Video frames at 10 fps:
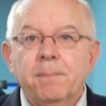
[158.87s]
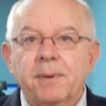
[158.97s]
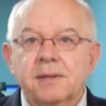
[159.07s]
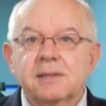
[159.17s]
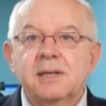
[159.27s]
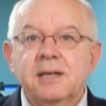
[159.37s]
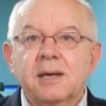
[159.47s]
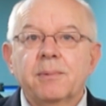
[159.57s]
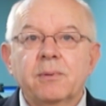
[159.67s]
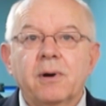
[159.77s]
But the
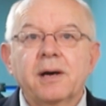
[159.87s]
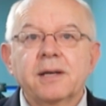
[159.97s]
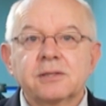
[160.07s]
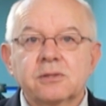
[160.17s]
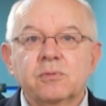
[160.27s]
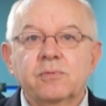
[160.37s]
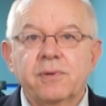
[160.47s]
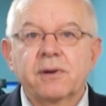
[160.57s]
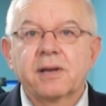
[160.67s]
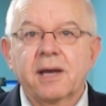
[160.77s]
TWI is still
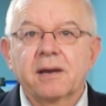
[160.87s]
very